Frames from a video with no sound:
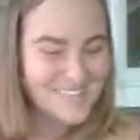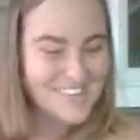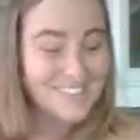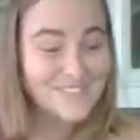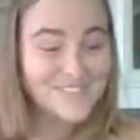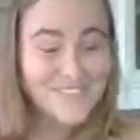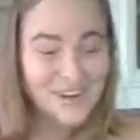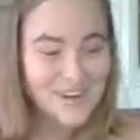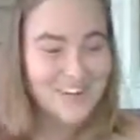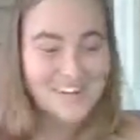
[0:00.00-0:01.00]
It's
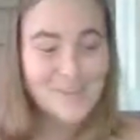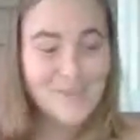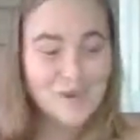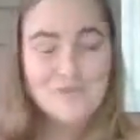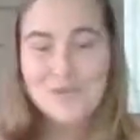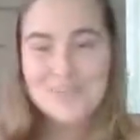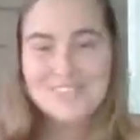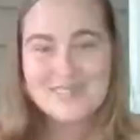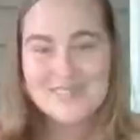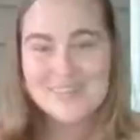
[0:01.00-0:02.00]
very normal
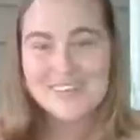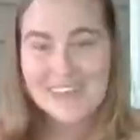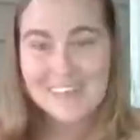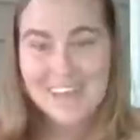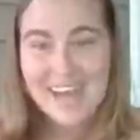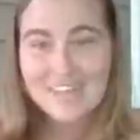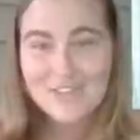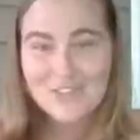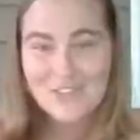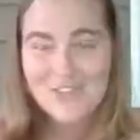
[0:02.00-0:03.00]
to be
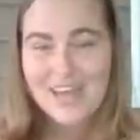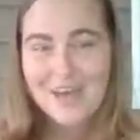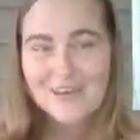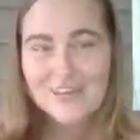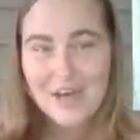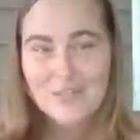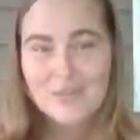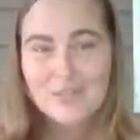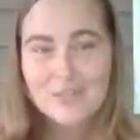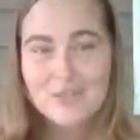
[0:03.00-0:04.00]
attached to an outcome
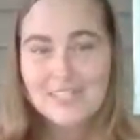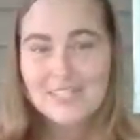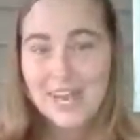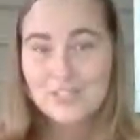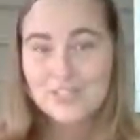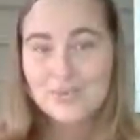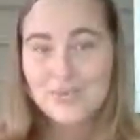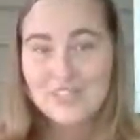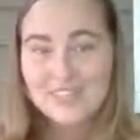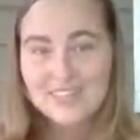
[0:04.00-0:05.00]
and to be attached to
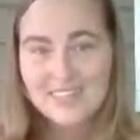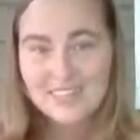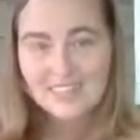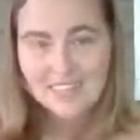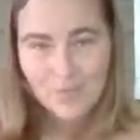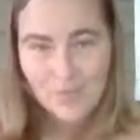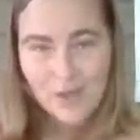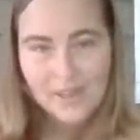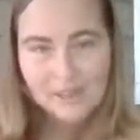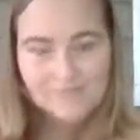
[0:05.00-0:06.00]
being seen in some
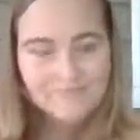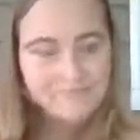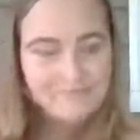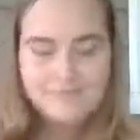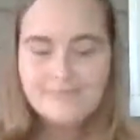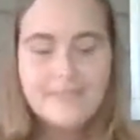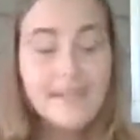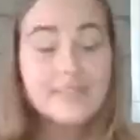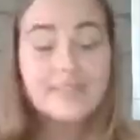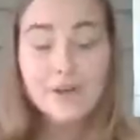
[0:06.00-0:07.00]
way.
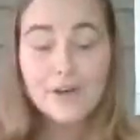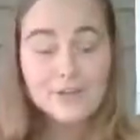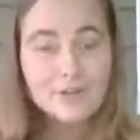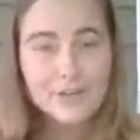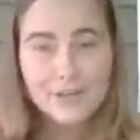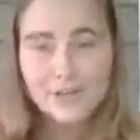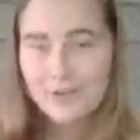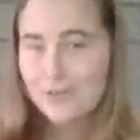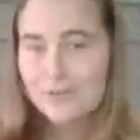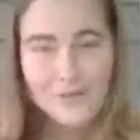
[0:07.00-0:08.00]
And it's also very
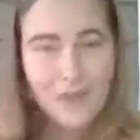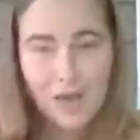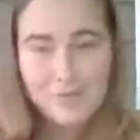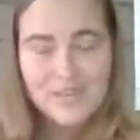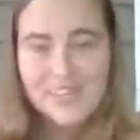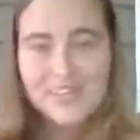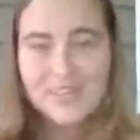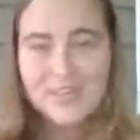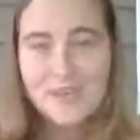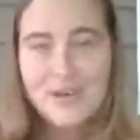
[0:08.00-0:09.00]
normal to not be
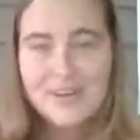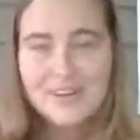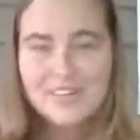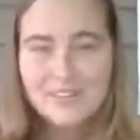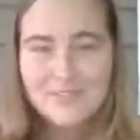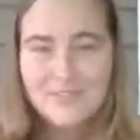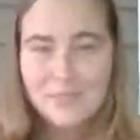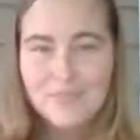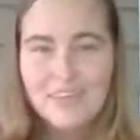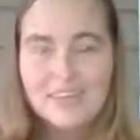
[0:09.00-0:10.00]
in awareness of
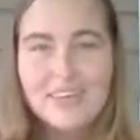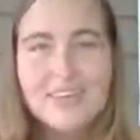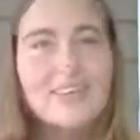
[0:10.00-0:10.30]
something.